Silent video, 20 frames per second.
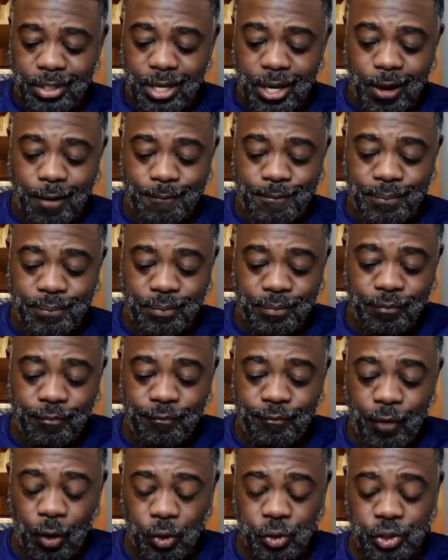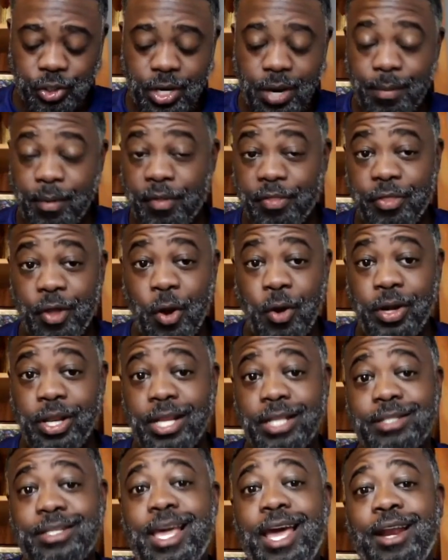um, verse number 30.
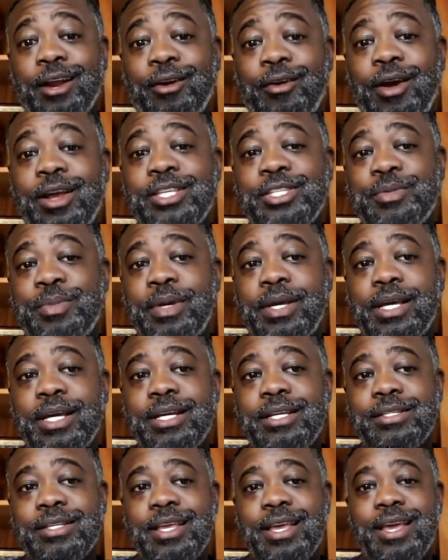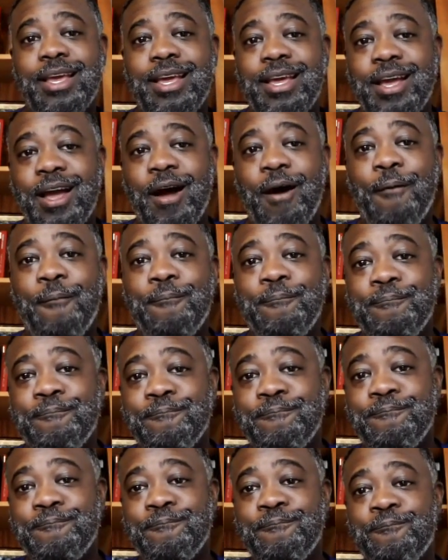And it's kind of crazy because um,
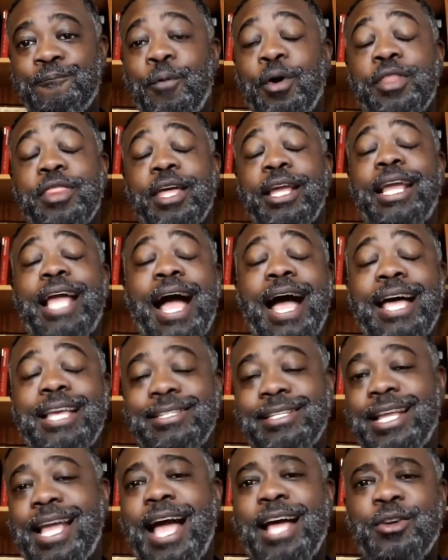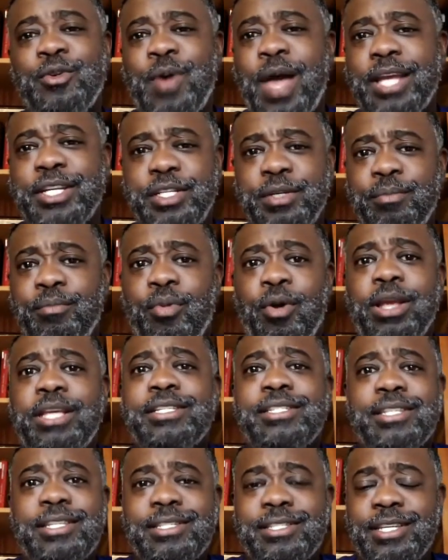one of the guys, the guy who actually
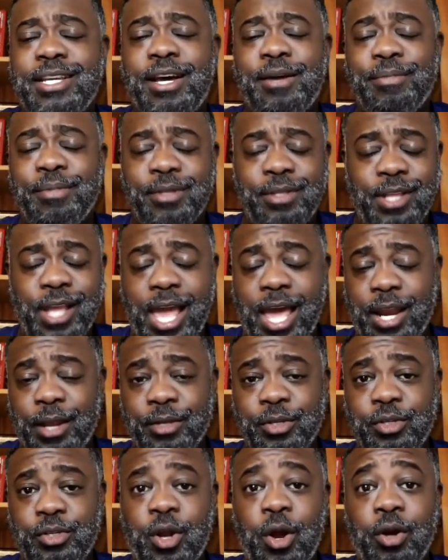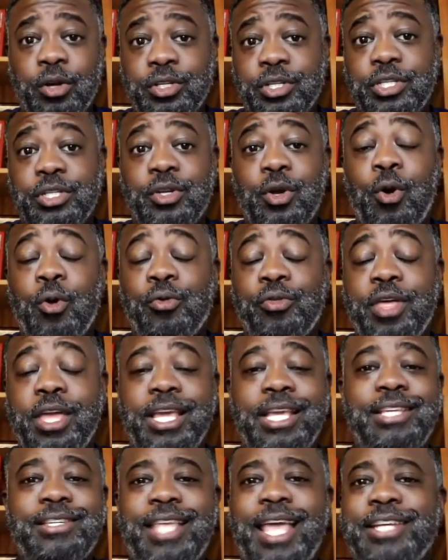brings this up, kind of starts this whole
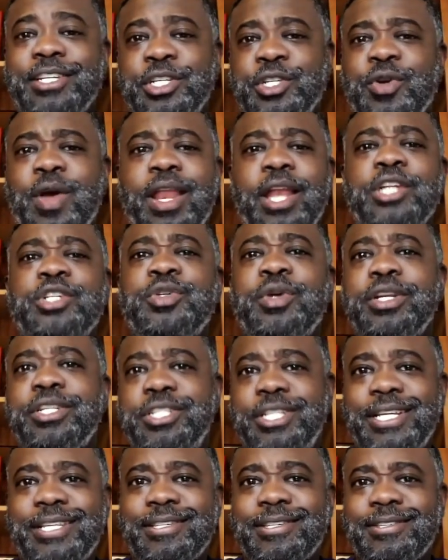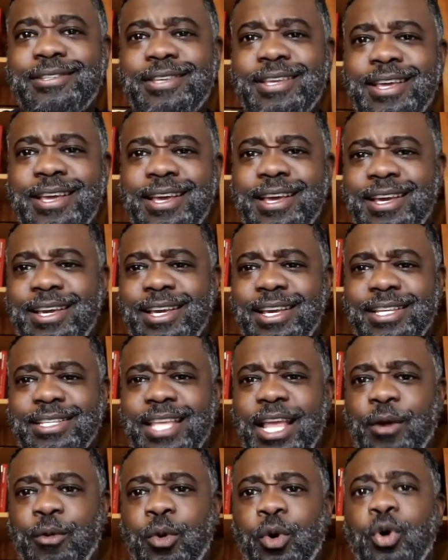thing, he's actually trying to trick Jesus. It's
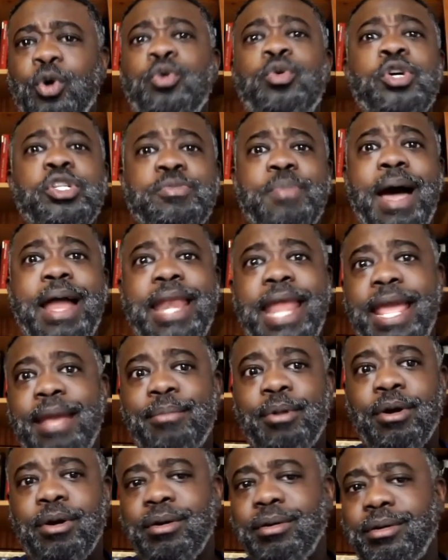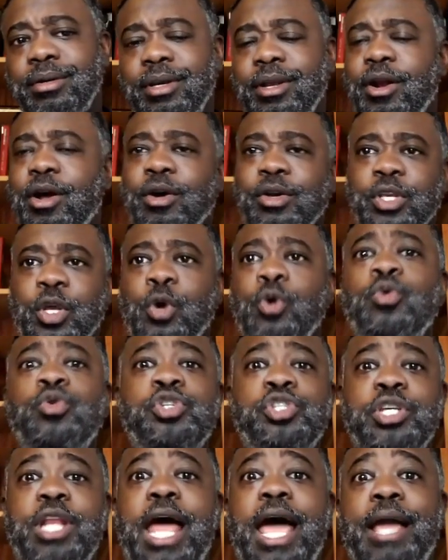like, well, who is my neighbor? You know, who
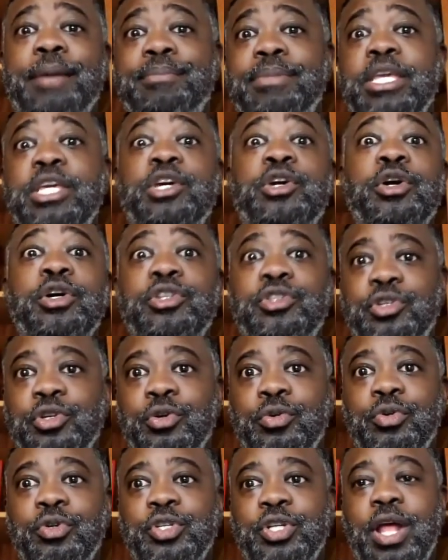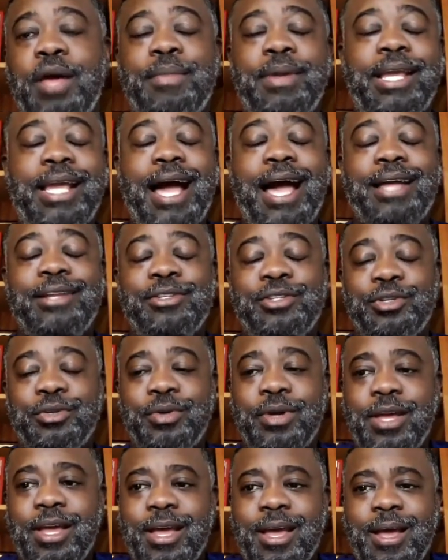should I be good to? Who should I be kind to?
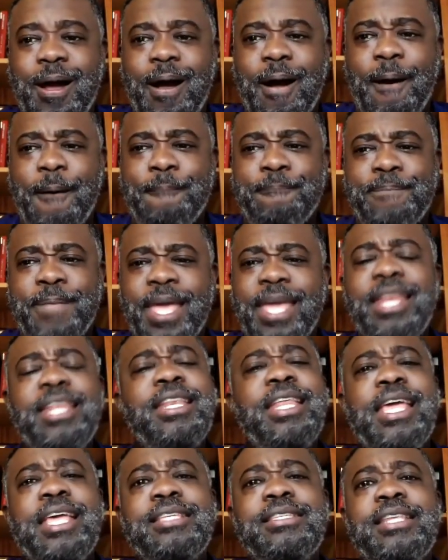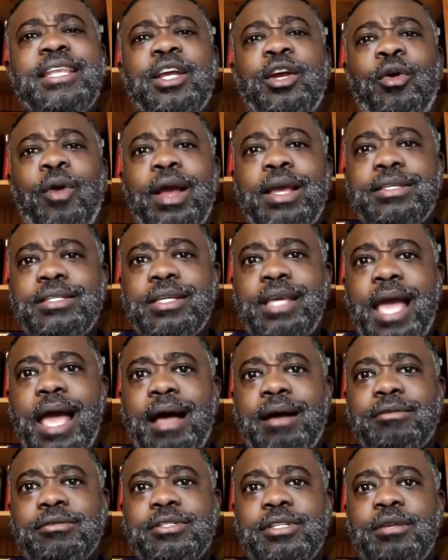Um, and isn't it crazy
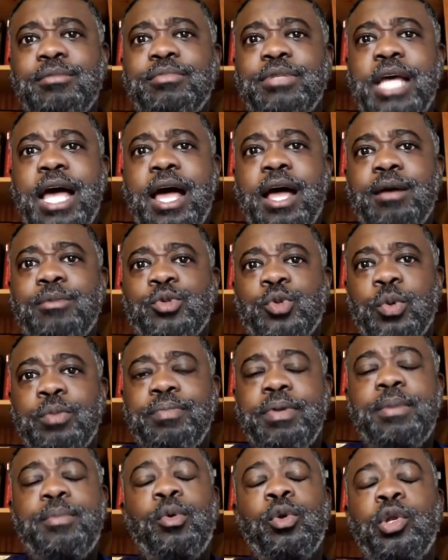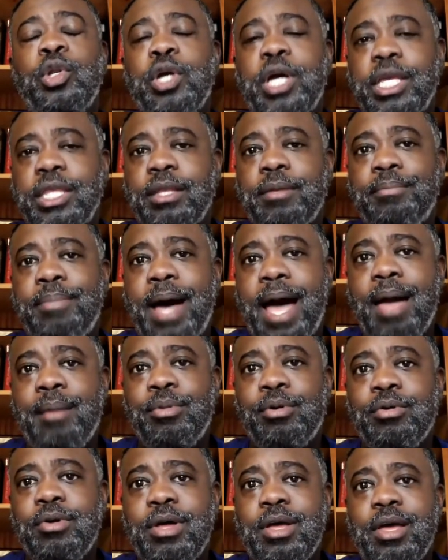how sometimes when people look at the
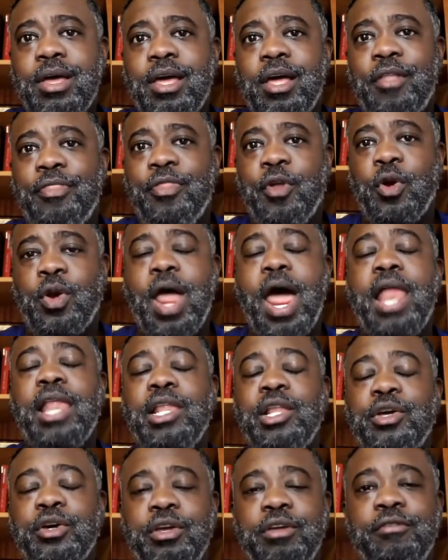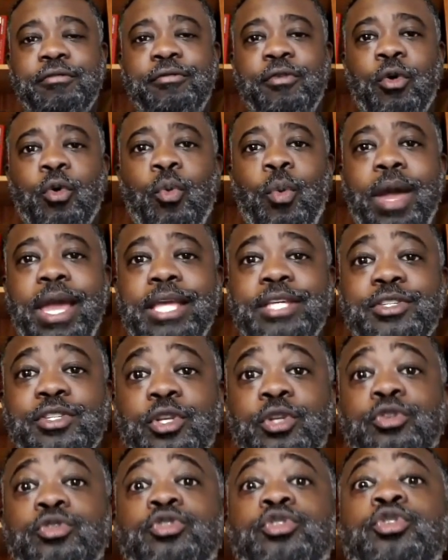Bible, they're not looking for ways
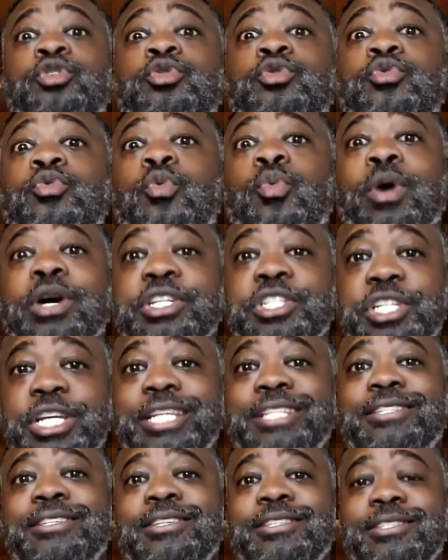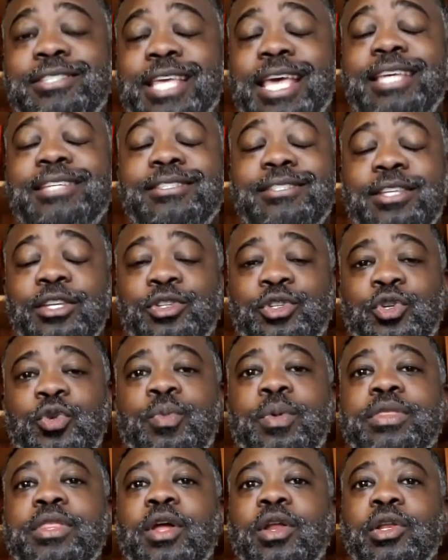to do what Jesus says to do,
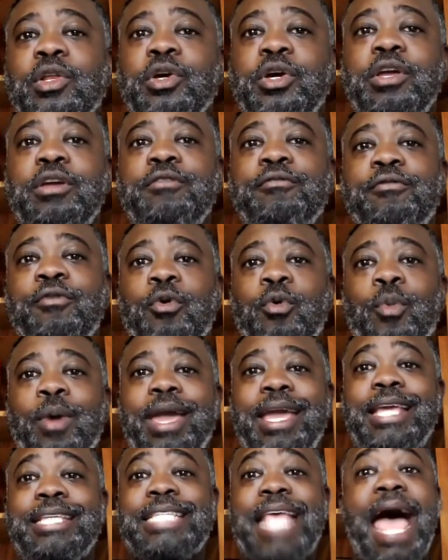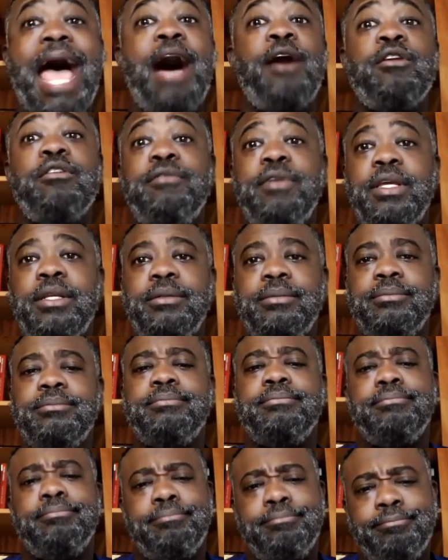but they're looking for ways out of it.
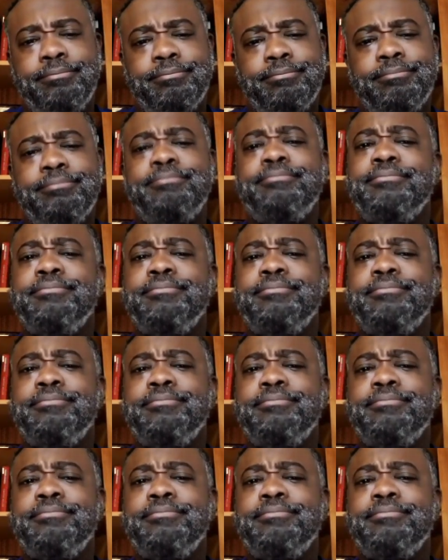Hmm.